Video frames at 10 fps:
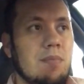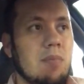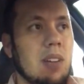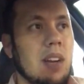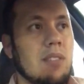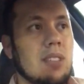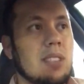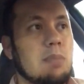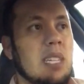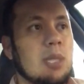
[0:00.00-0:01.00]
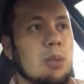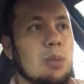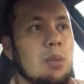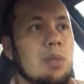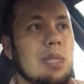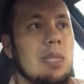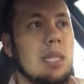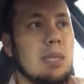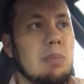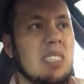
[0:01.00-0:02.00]
whatever, a special
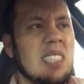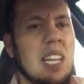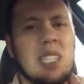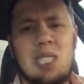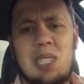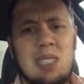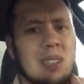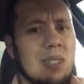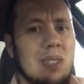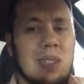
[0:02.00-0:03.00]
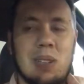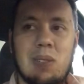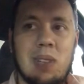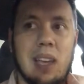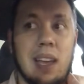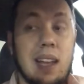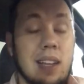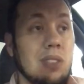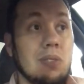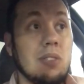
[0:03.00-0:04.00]
dispensation, or
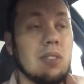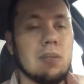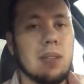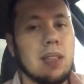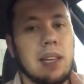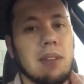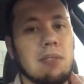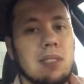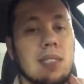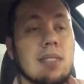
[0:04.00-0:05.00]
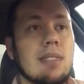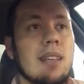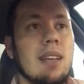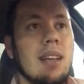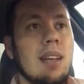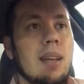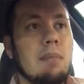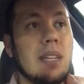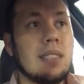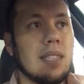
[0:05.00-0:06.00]
God, who knows what the language is.
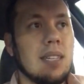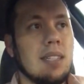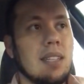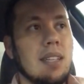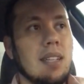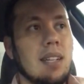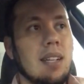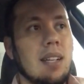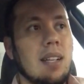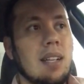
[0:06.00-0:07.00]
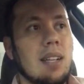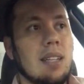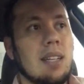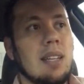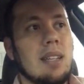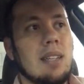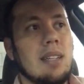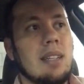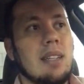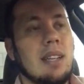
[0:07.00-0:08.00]
Basically,
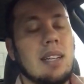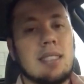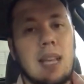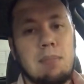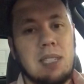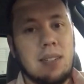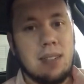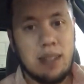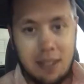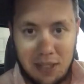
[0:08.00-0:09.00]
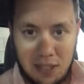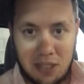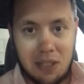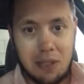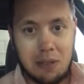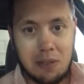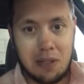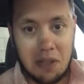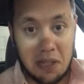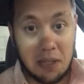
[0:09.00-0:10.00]
an exception to
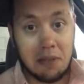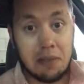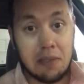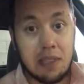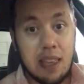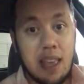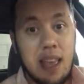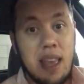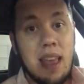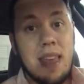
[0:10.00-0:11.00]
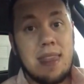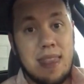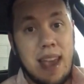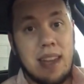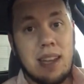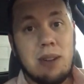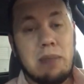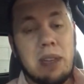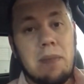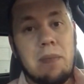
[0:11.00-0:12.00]
use that
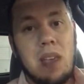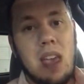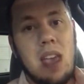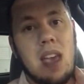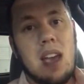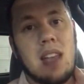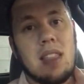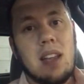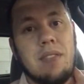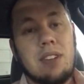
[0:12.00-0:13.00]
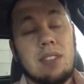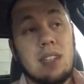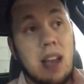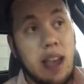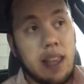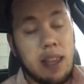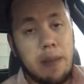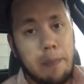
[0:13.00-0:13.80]
helmet, and the NFL denied it,